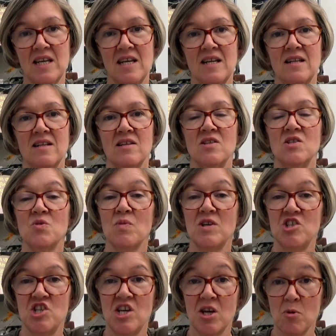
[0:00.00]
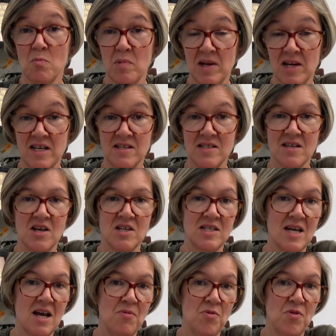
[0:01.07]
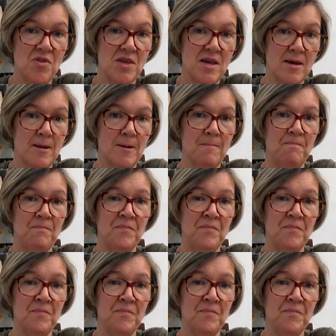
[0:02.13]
England when she completes her 10th year.